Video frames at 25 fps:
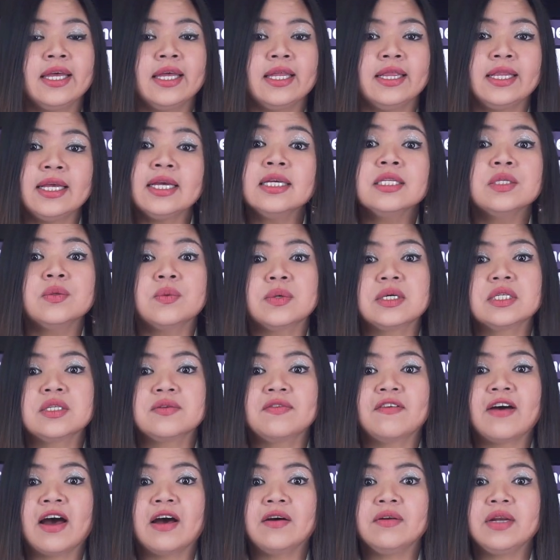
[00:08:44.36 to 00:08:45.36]
This was
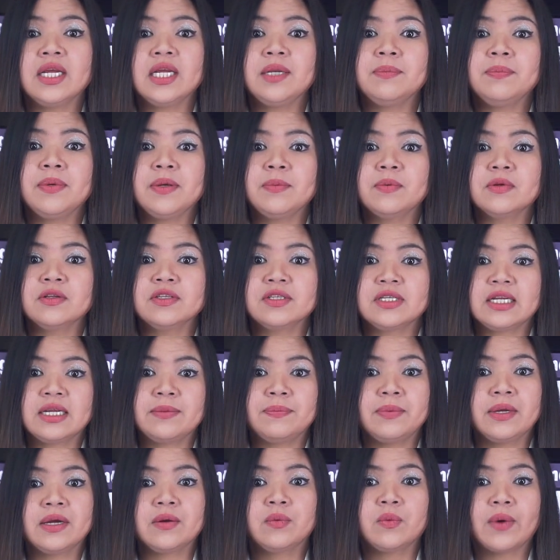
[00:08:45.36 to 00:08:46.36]
found in people
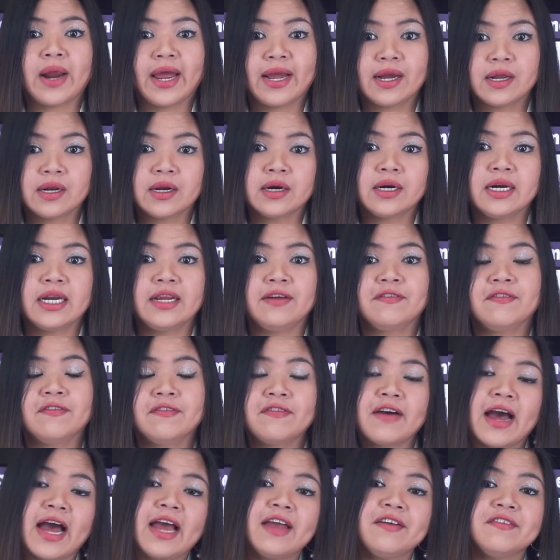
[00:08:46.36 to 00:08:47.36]
sleeping regularly
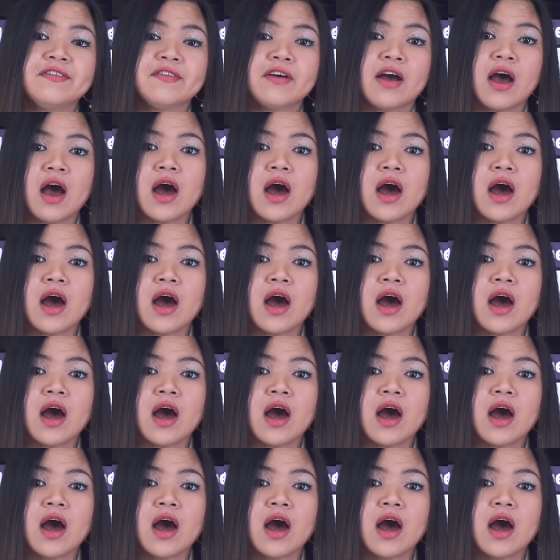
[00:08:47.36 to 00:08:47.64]
5